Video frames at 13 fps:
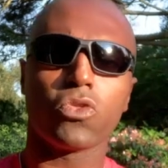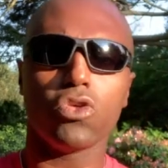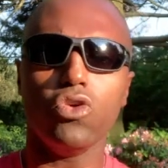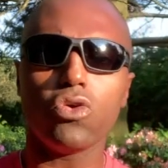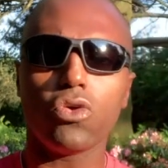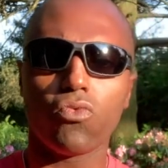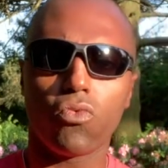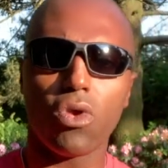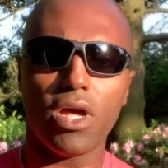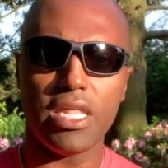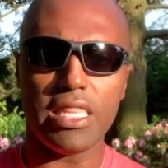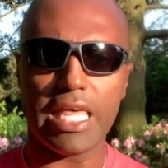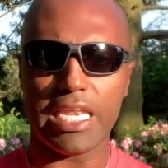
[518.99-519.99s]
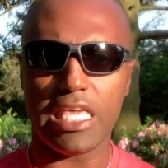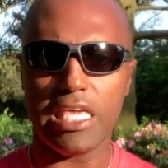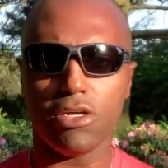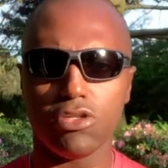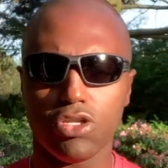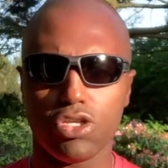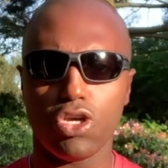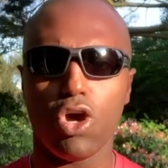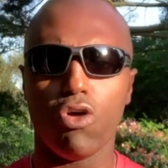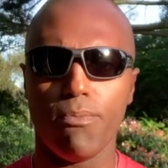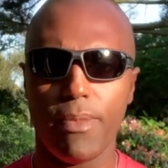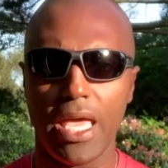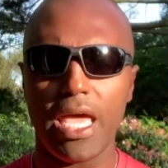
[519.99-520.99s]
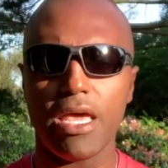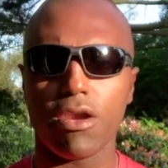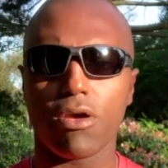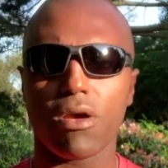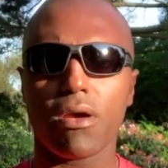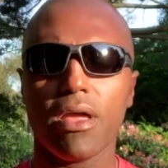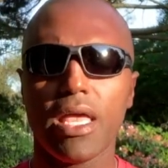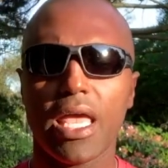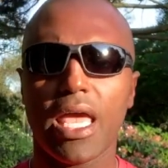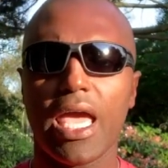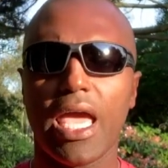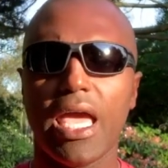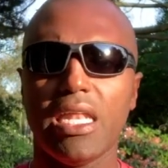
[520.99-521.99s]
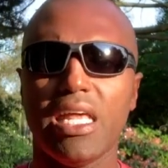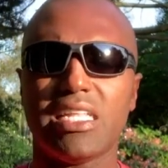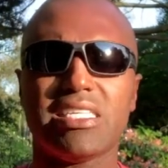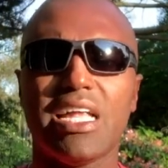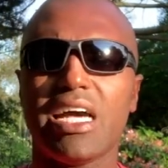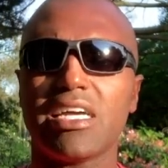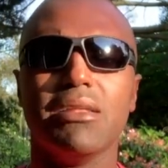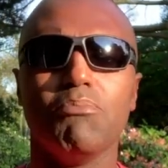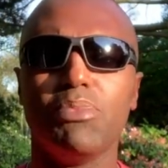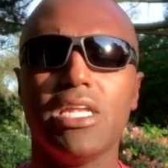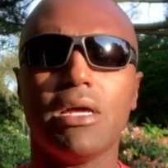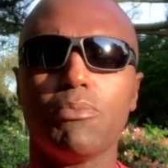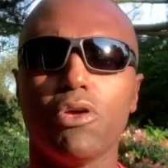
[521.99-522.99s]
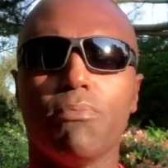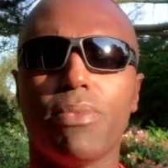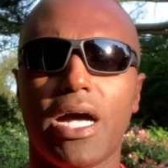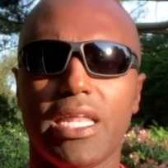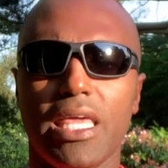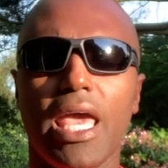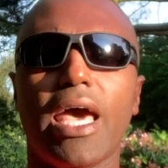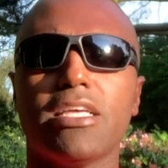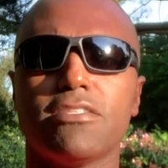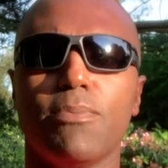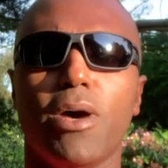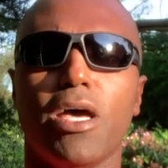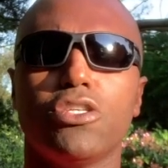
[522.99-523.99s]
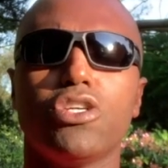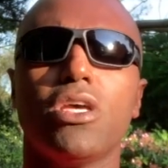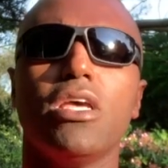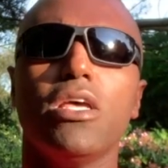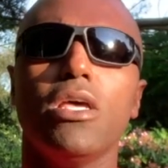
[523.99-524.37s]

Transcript: you can run in that heel to toe manner and it's not going to beat up your body as much.